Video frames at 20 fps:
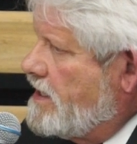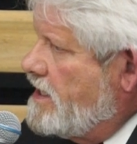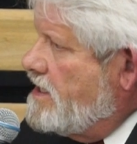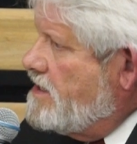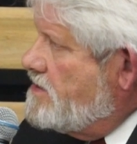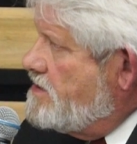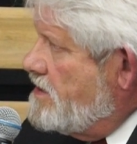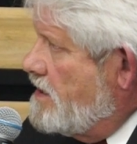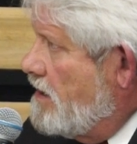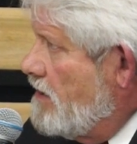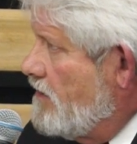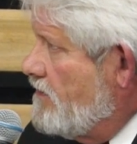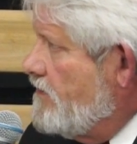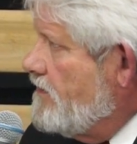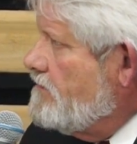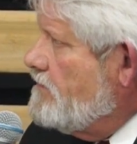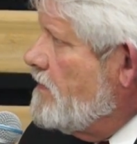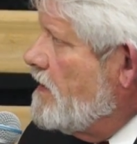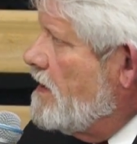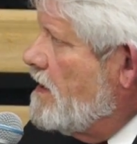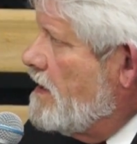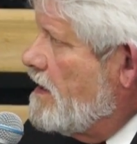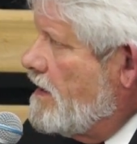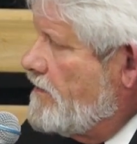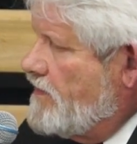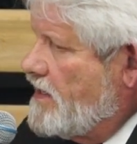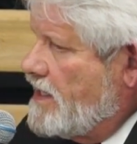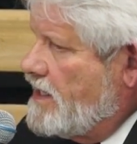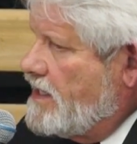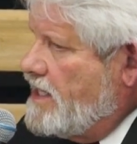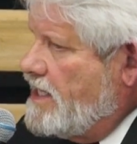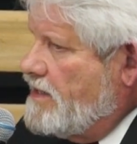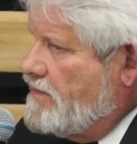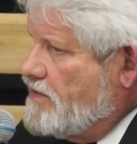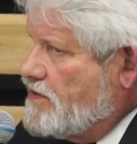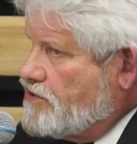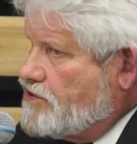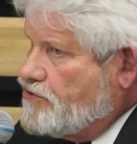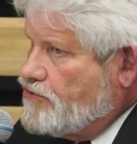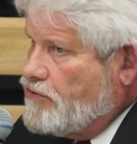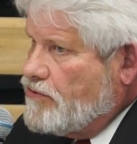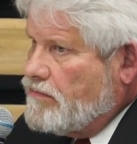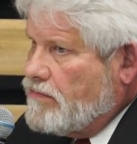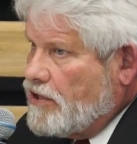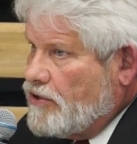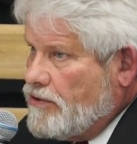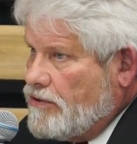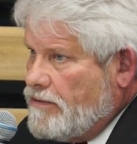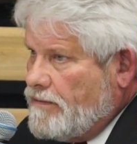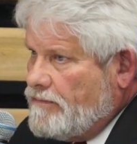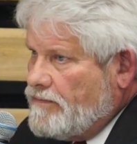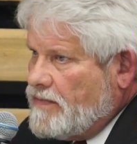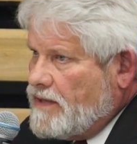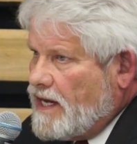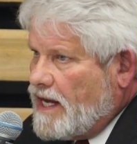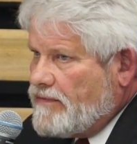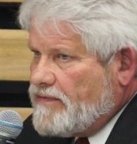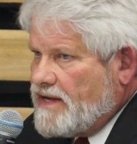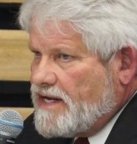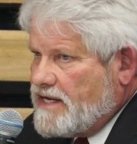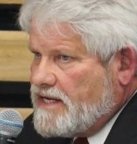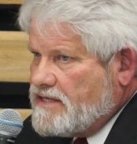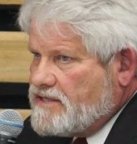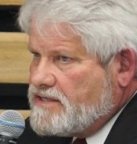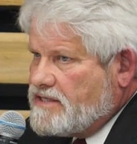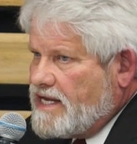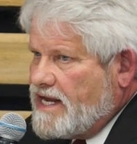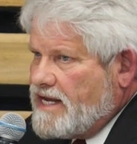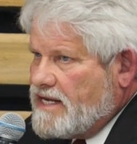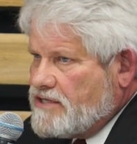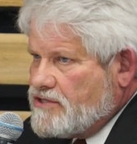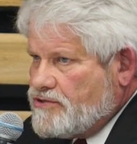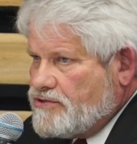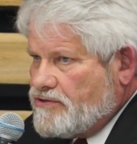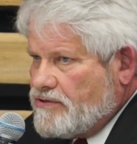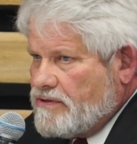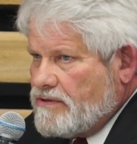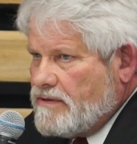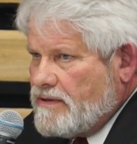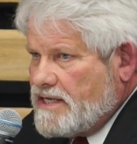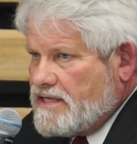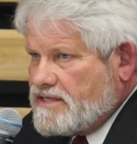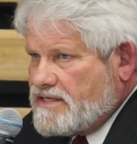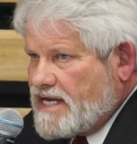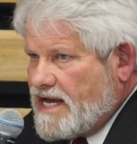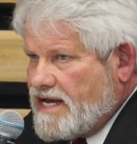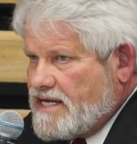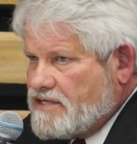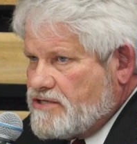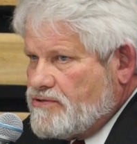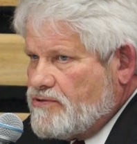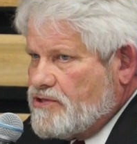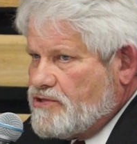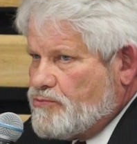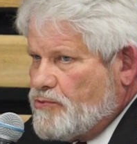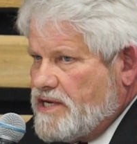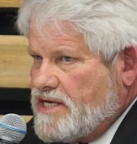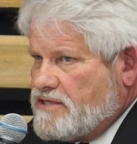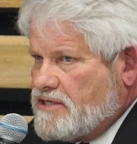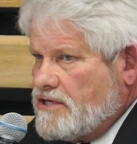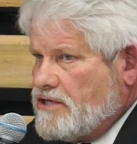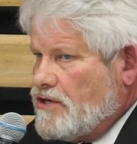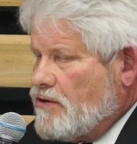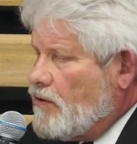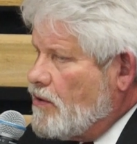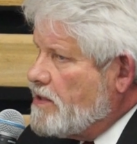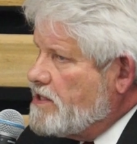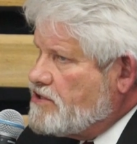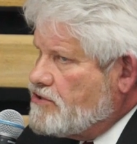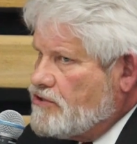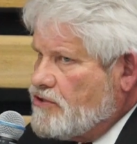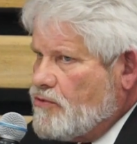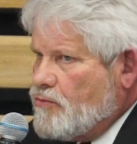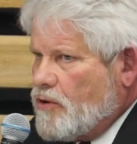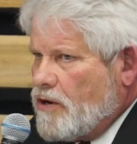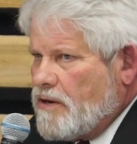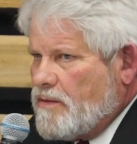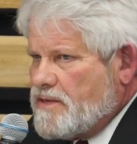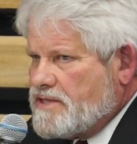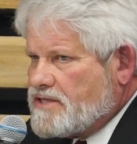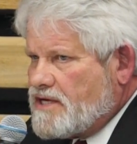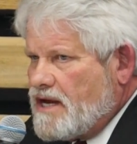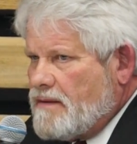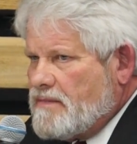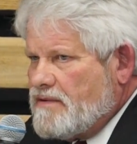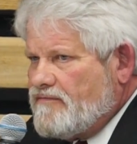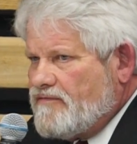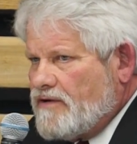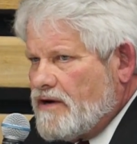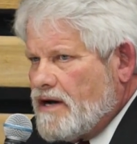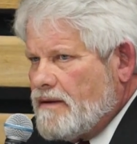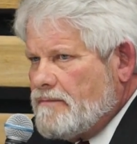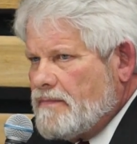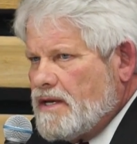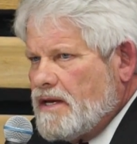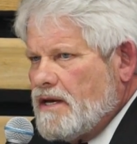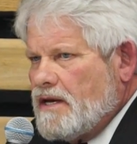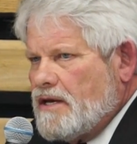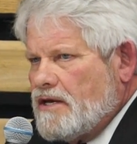Keith Self. I think Keith is true blue. I think he stands true. He stands to his reason. He always knew where he was coming from.